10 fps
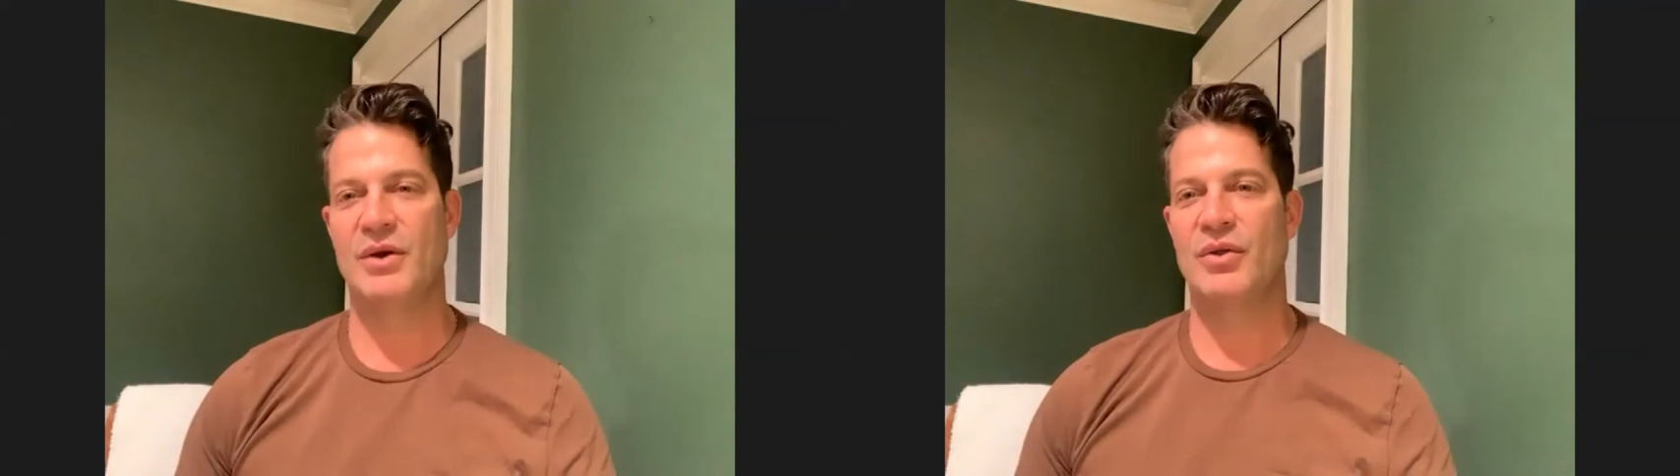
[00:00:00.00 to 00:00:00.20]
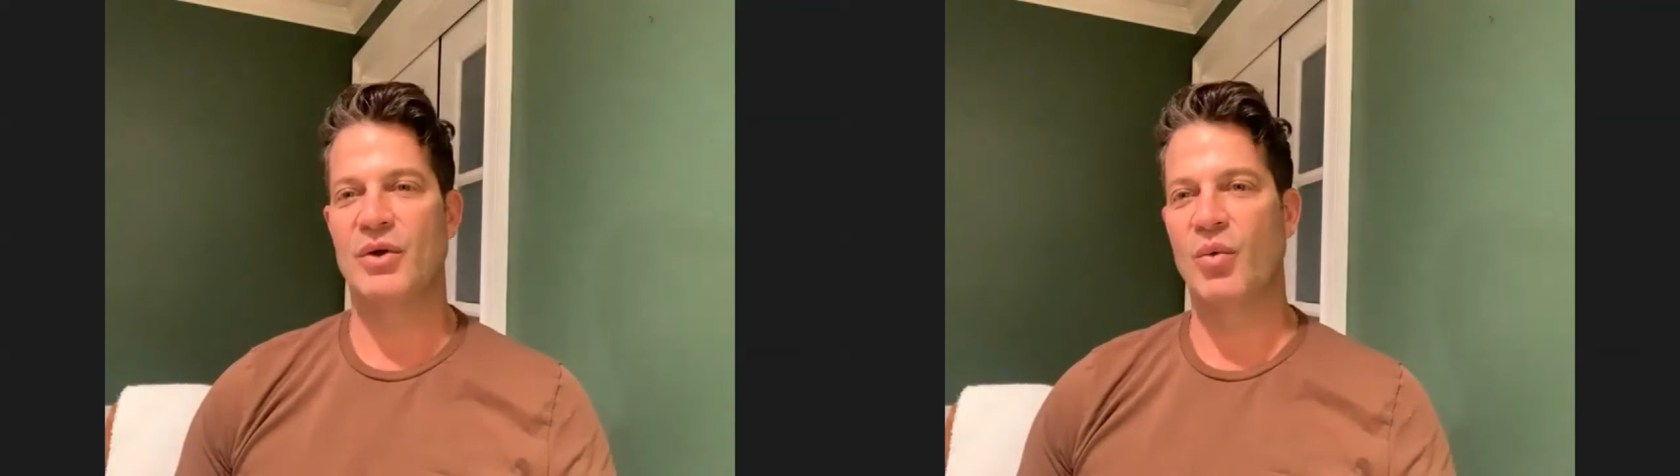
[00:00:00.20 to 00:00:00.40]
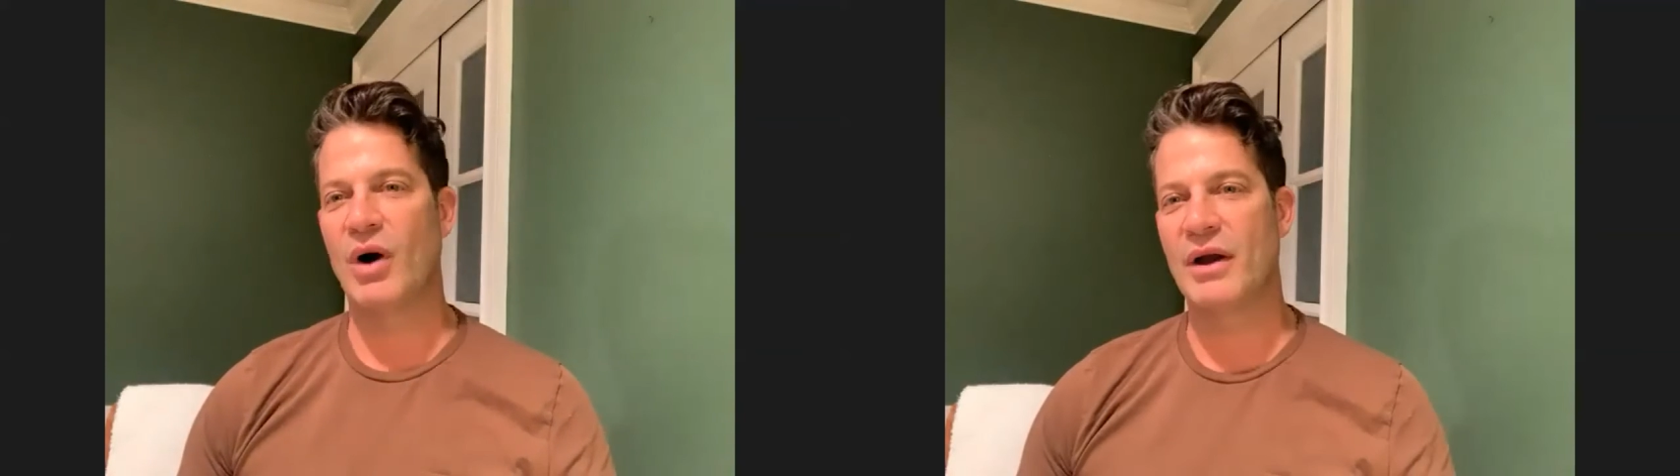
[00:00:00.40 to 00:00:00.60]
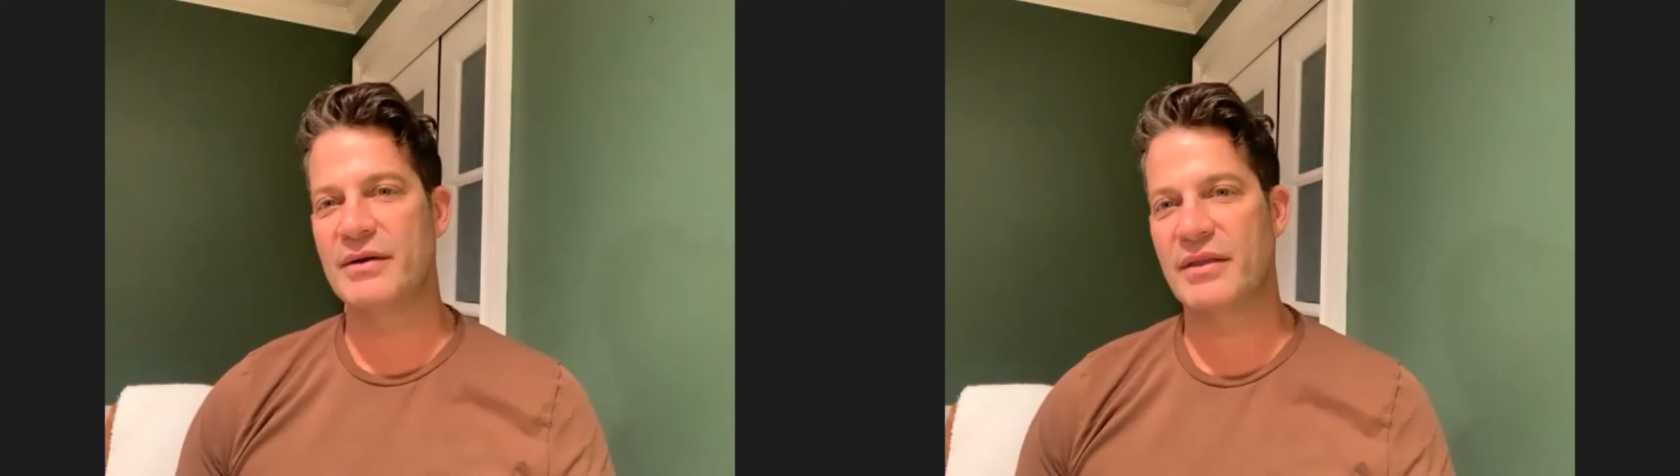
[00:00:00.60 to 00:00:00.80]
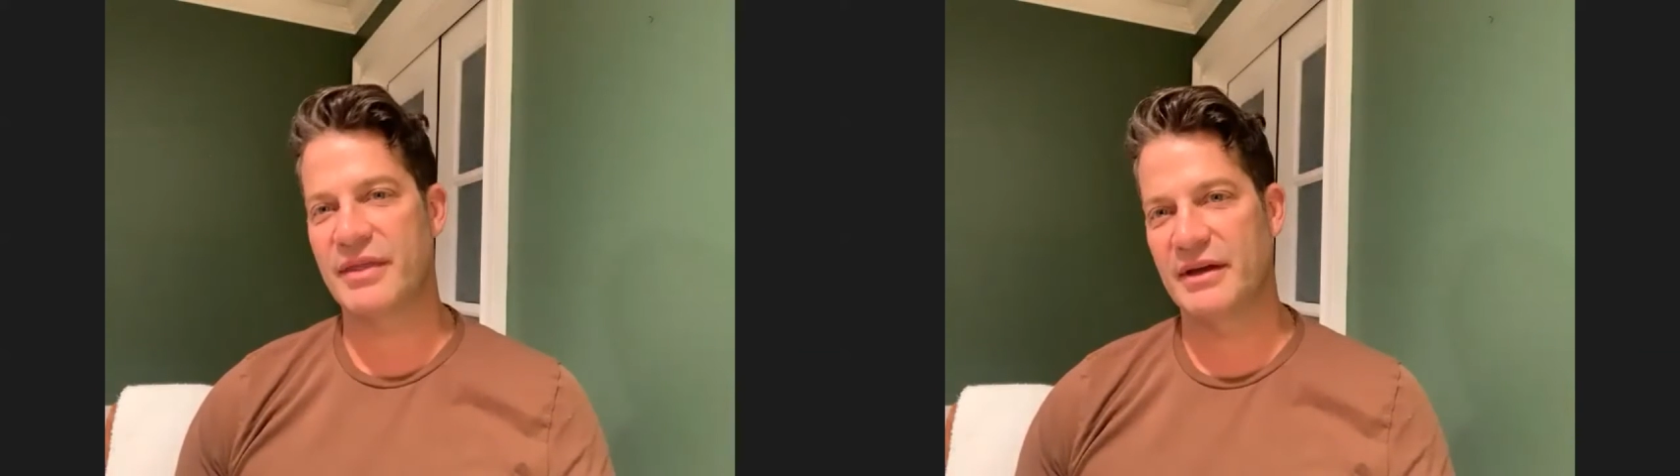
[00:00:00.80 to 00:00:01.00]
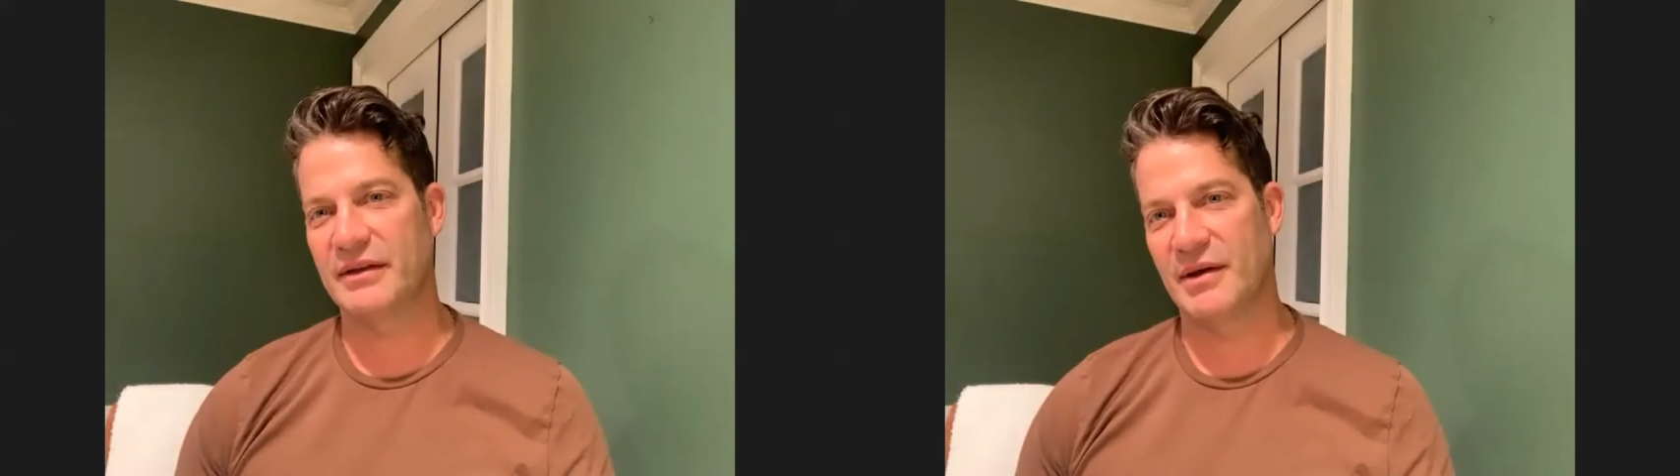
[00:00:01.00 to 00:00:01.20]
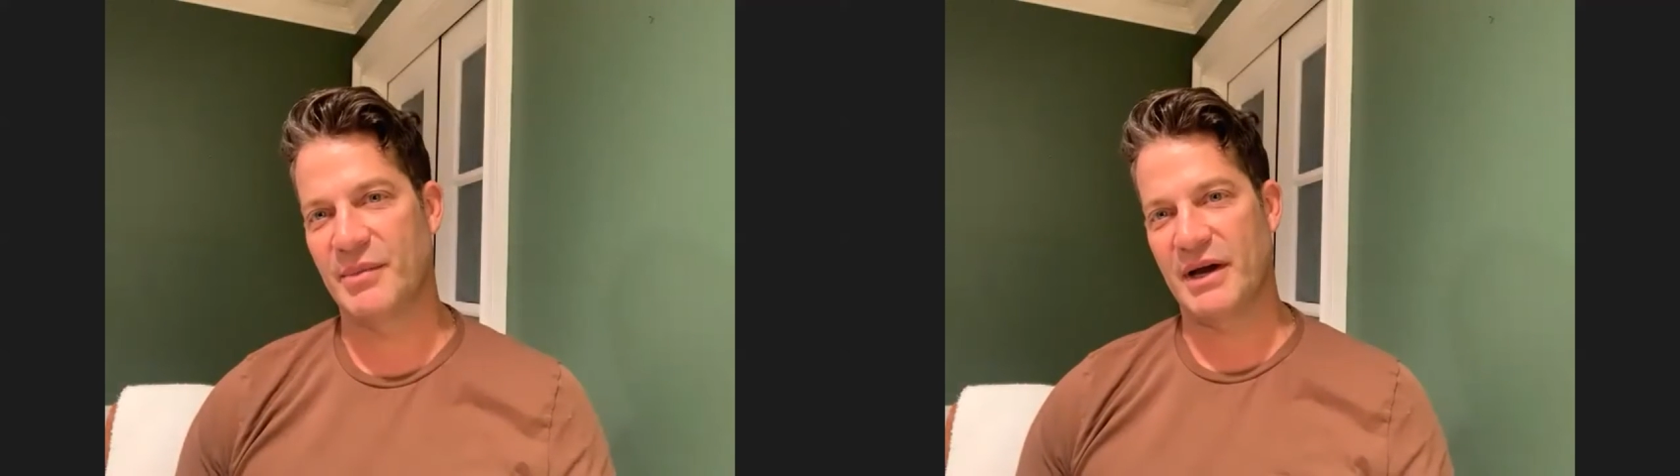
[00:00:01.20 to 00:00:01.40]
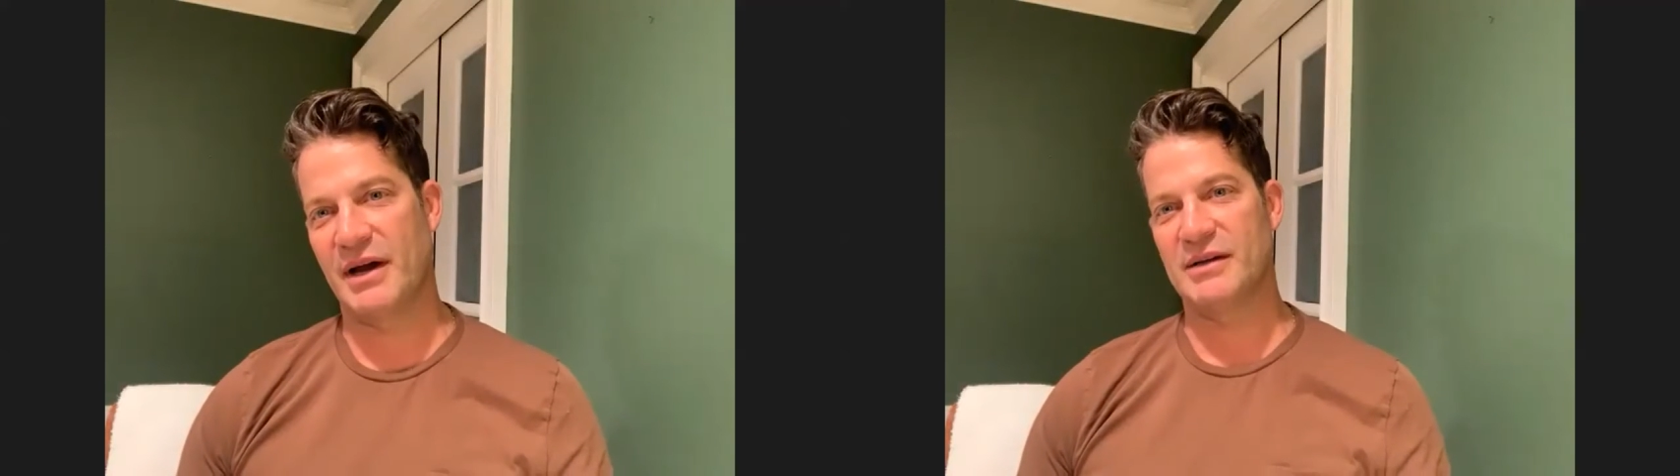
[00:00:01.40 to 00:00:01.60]
the one thing that
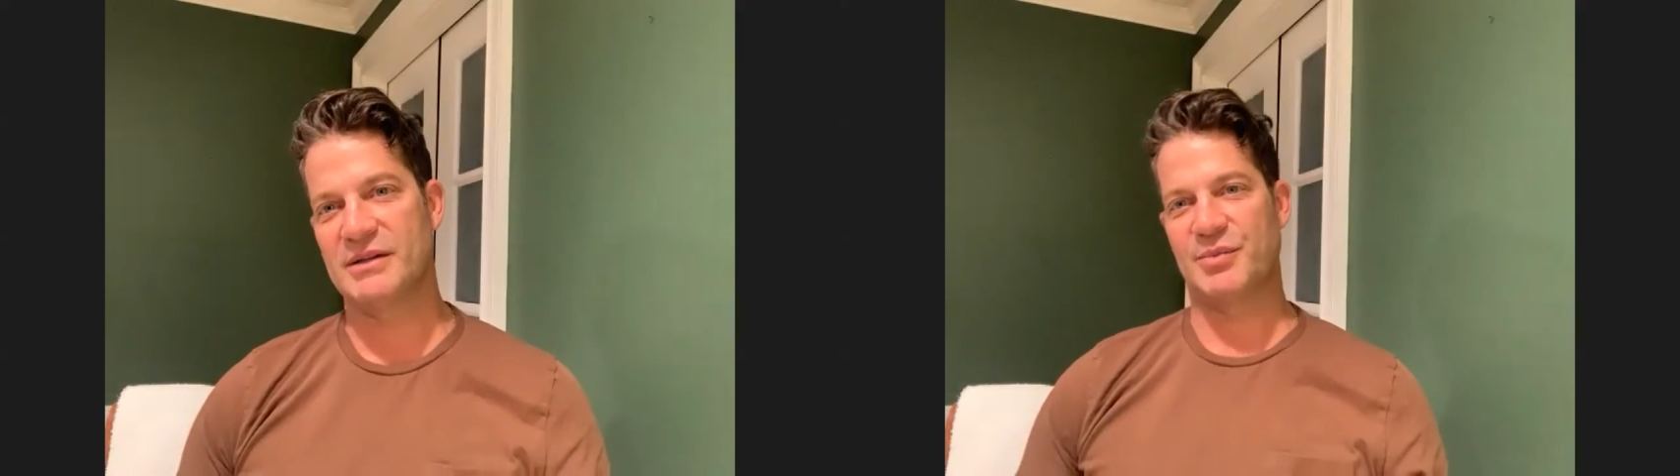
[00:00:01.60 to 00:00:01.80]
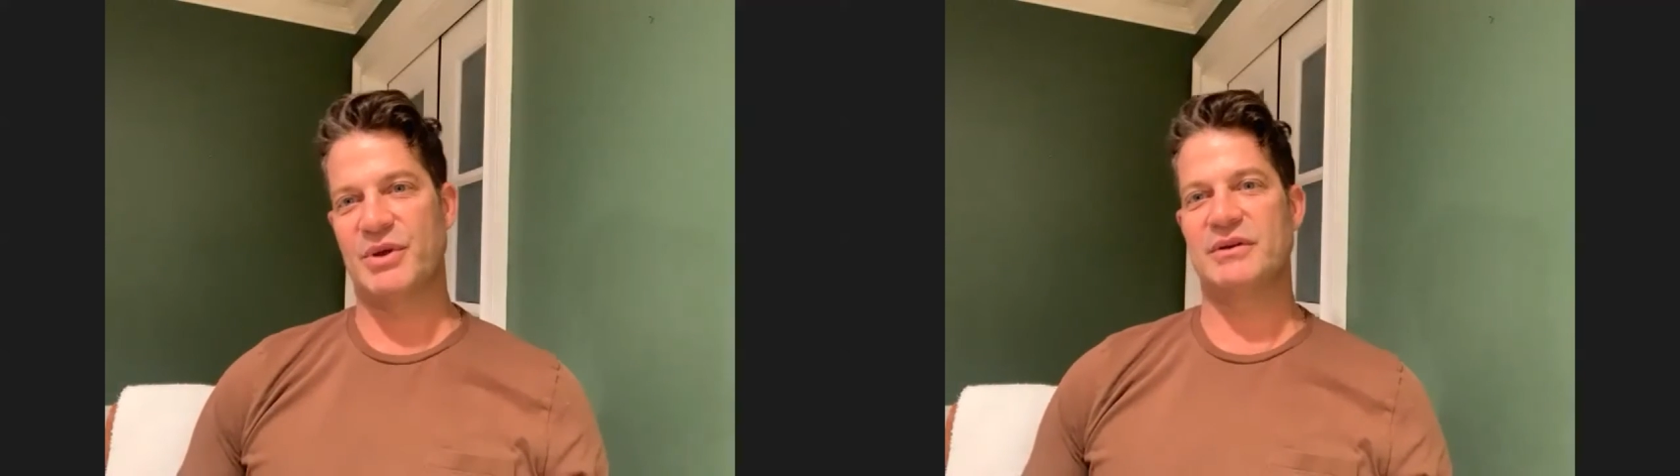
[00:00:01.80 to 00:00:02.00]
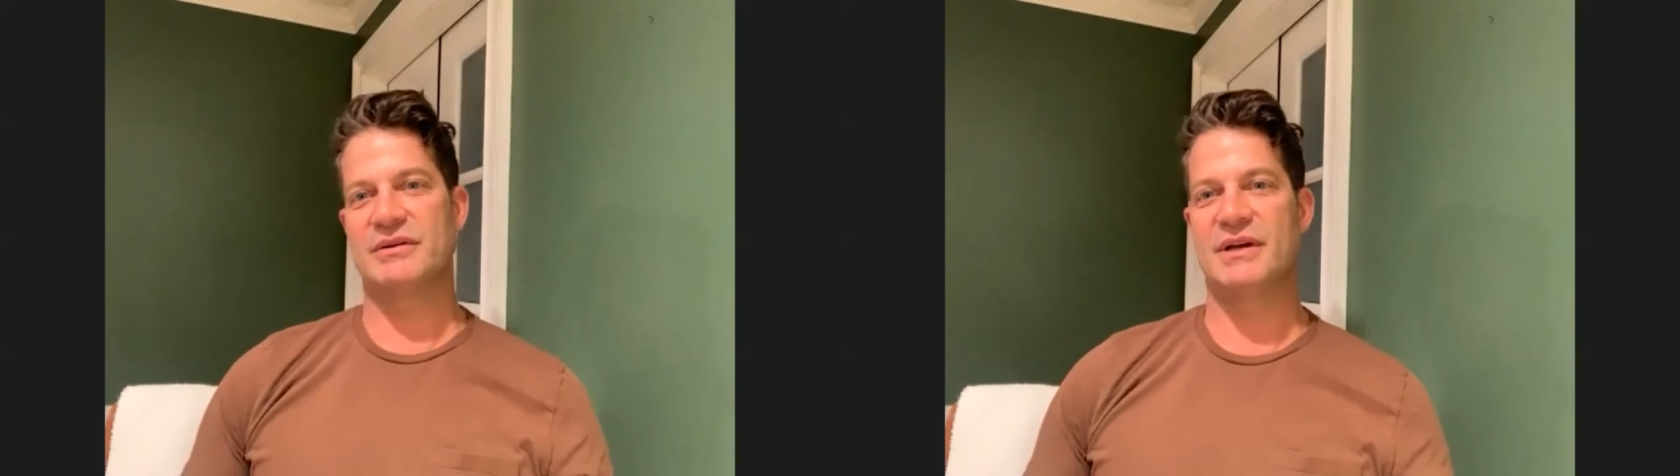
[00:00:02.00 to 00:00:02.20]
my husband